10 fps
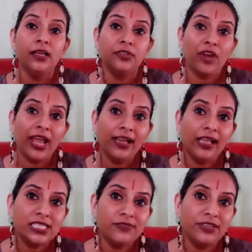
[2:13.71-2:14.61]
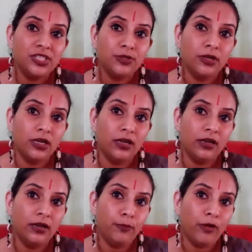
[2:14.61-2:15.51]
triangles which
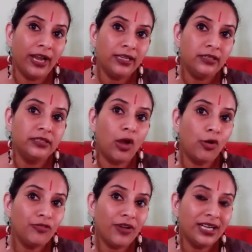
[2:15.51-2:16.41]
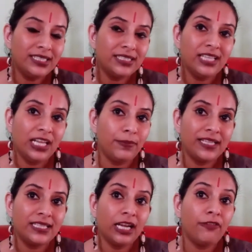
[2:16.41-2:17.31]
point downwards, they
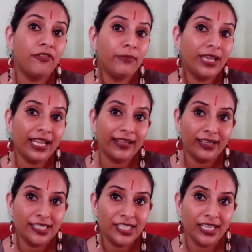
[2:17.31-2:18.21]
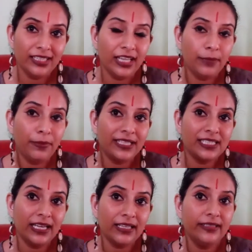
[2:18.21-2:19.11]
represent female energy, they
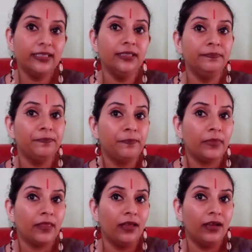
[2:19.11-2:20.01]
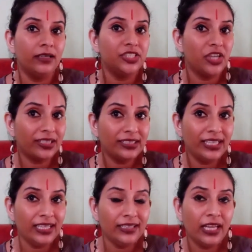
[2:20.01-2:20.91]
represent
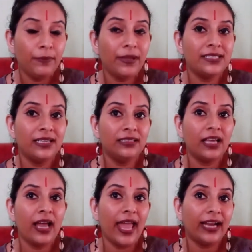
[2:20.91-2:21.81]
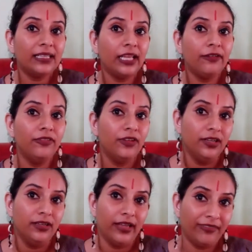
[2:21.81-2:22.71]
Shakti, they represent the active
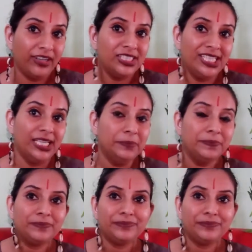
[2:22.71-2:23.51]
energy.